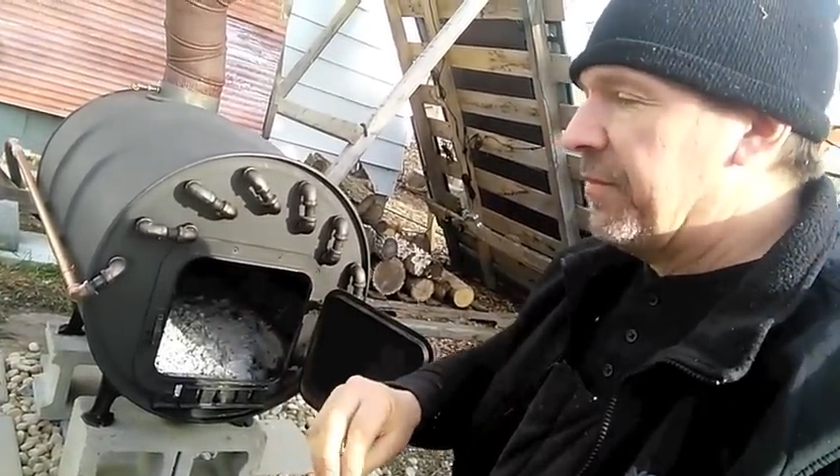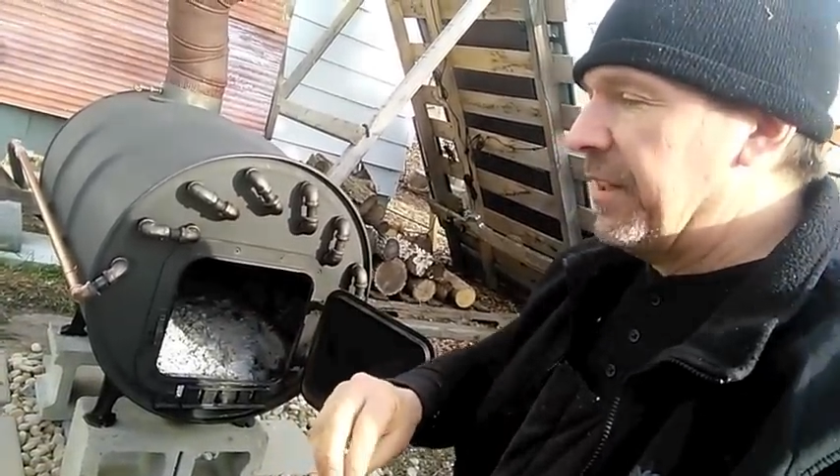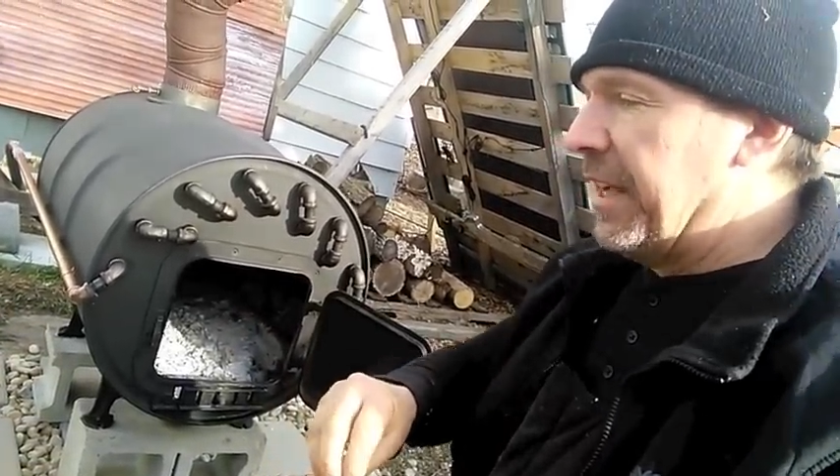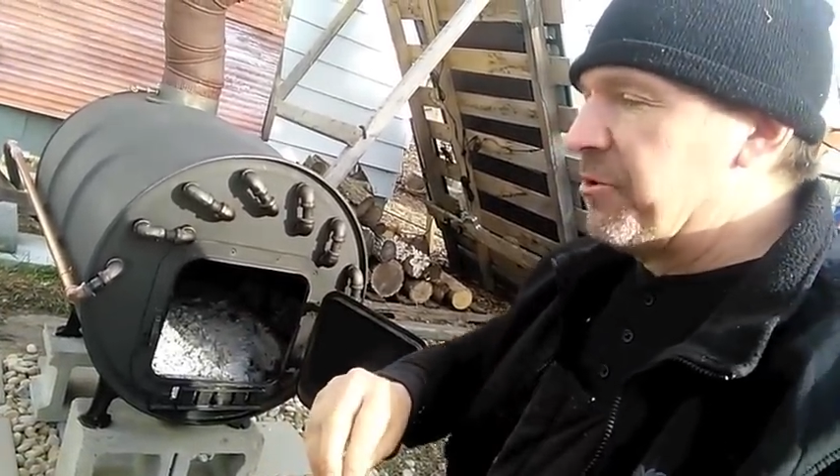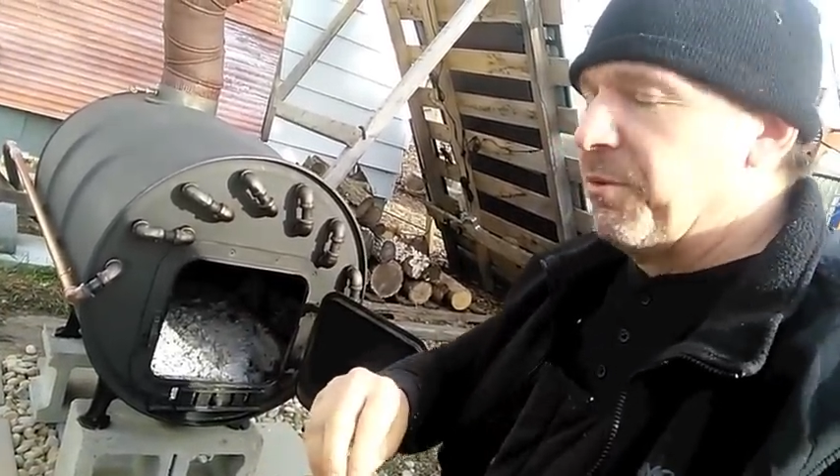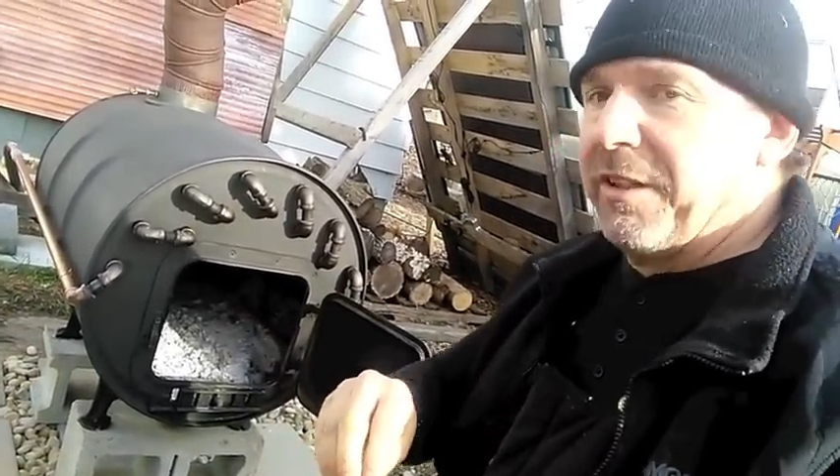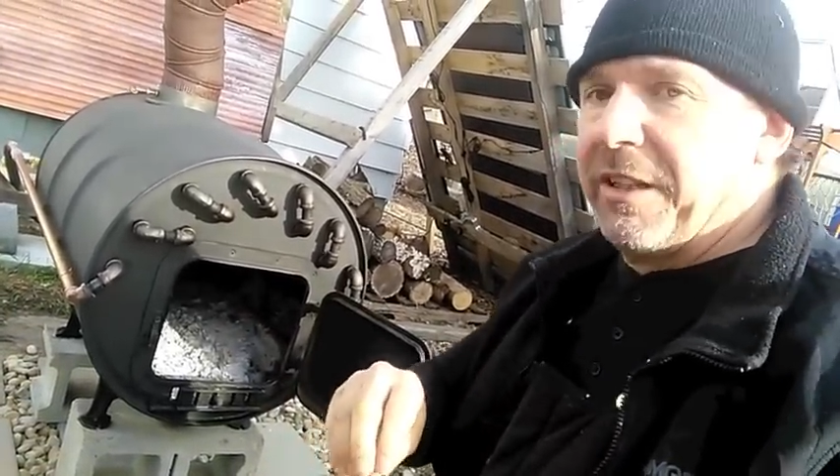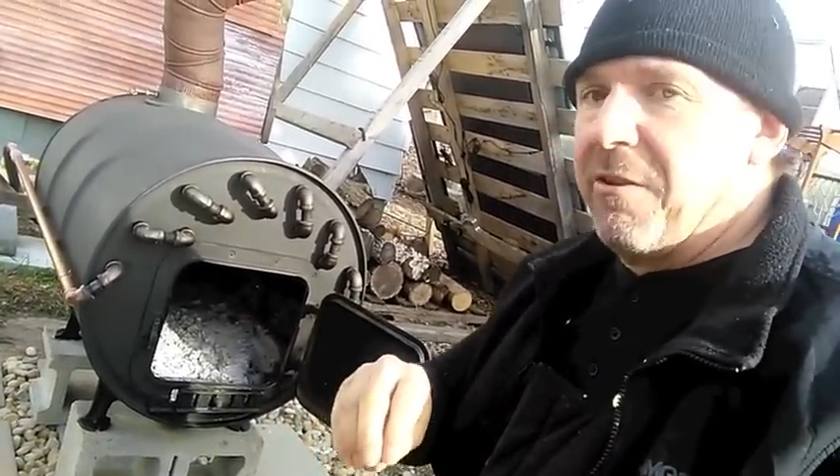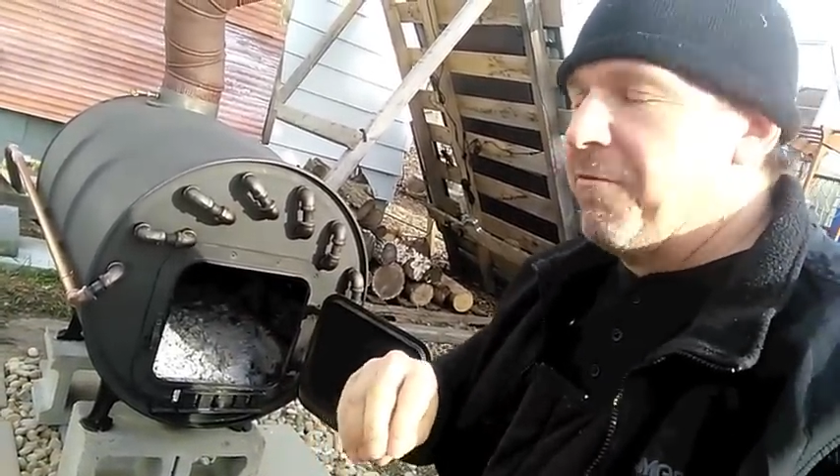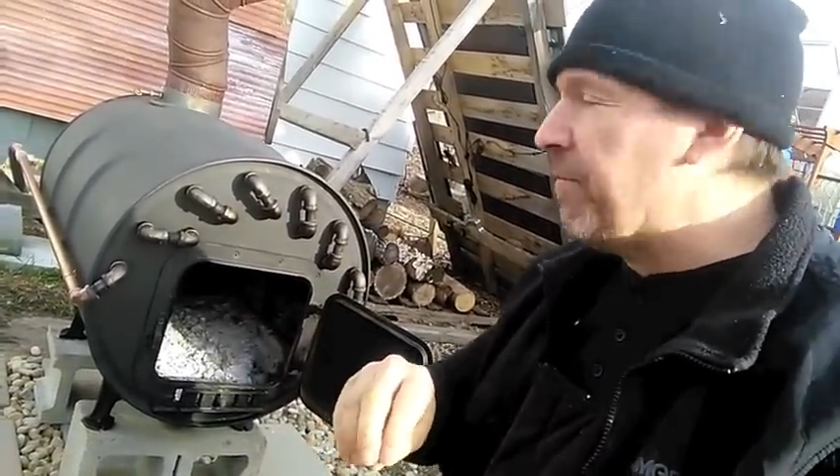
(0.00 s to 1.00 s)

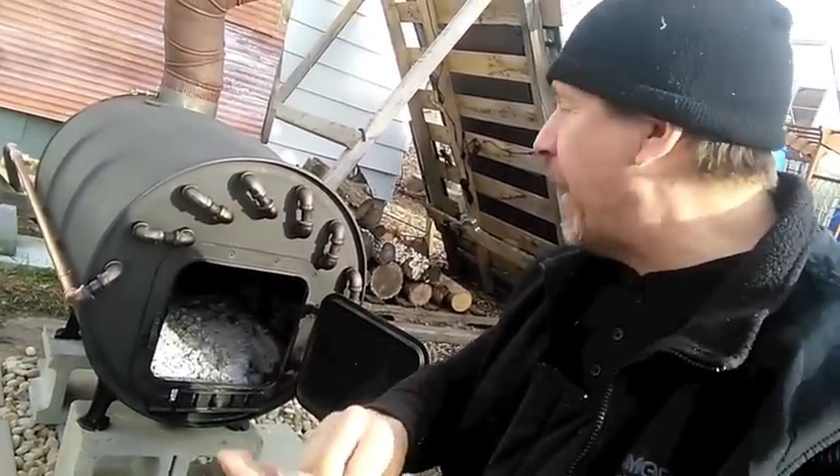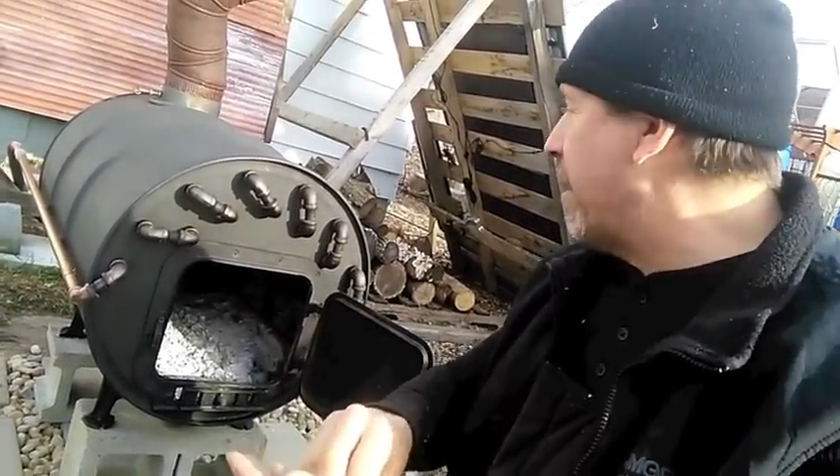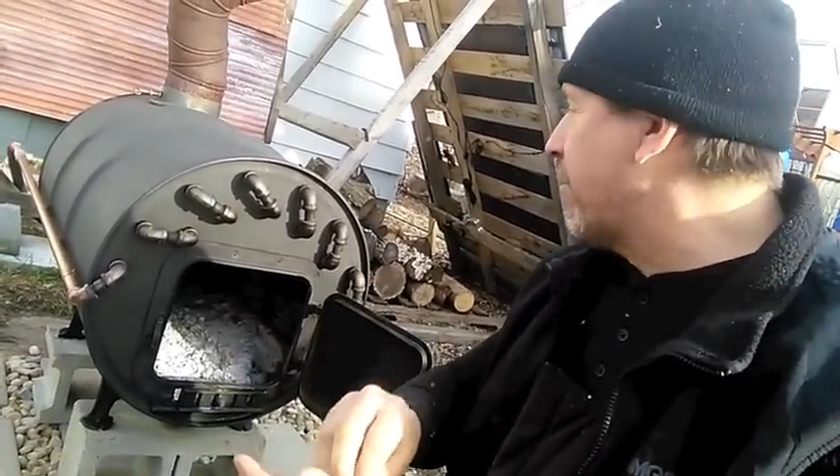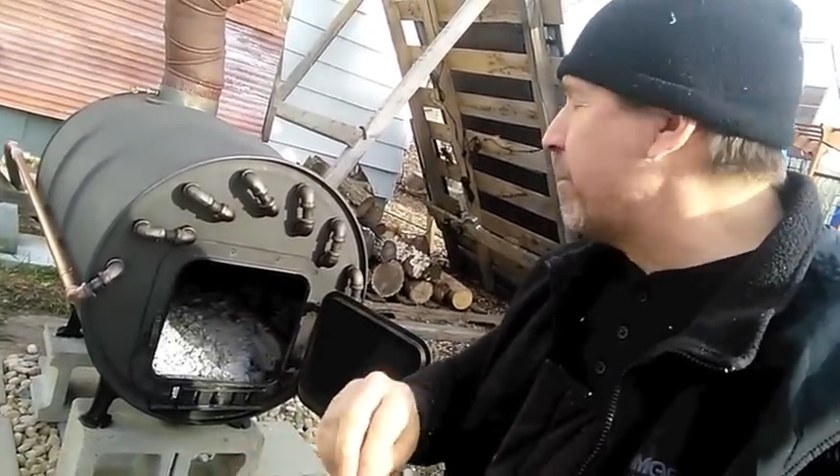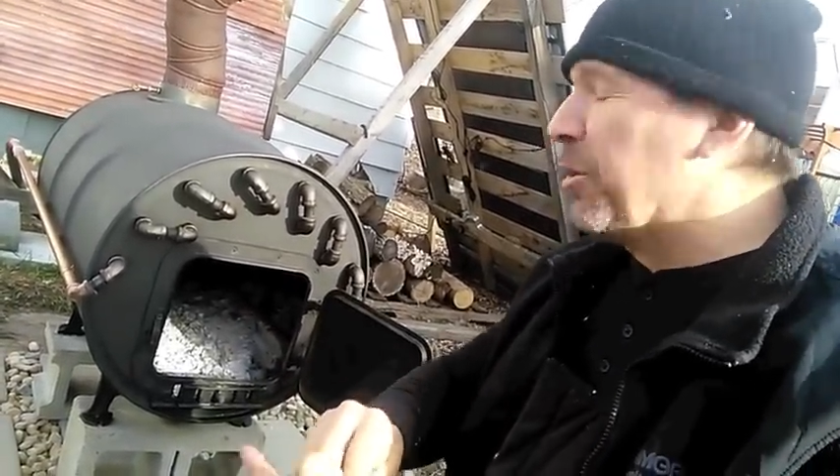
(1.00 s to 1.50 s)
actual fire from the